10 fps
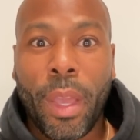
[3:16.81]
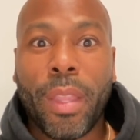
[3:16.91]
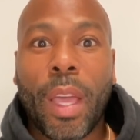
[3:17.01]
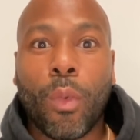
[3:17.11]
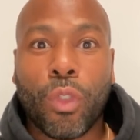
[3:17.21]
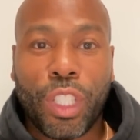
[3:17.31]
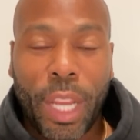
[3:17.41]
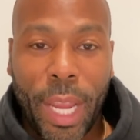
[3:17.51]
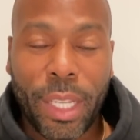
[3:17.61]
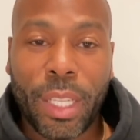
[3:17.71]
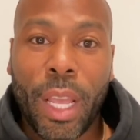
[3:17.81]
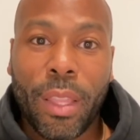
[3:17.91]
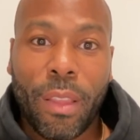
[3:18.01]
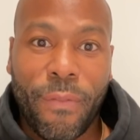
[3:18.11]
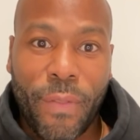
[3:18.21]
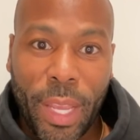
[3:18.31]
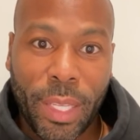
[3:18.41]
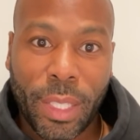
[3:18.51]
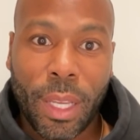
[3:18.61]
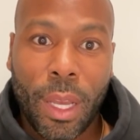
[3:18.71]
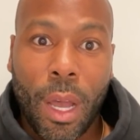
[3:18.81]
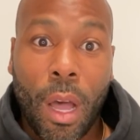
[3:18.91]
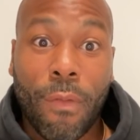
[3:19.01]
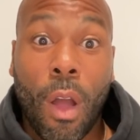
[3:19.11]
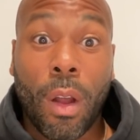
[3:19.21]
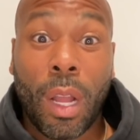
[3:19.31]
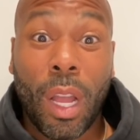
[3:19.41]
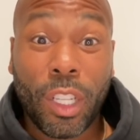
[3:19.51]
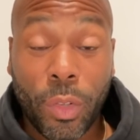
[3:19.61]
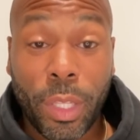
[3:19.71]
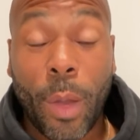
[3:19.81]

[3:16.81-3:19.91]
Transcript: that will change the face of our country,